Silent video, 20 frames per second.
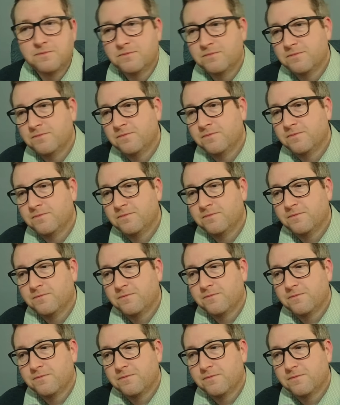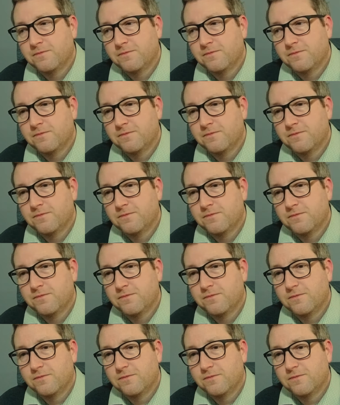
[no speech]